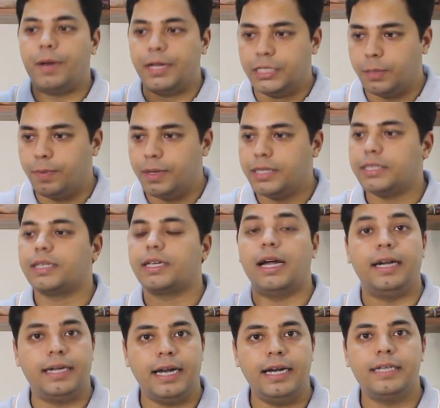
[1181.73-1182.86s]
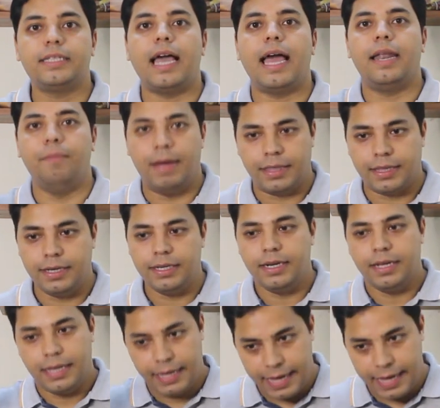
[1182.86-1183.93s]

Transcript: principles, contents and method.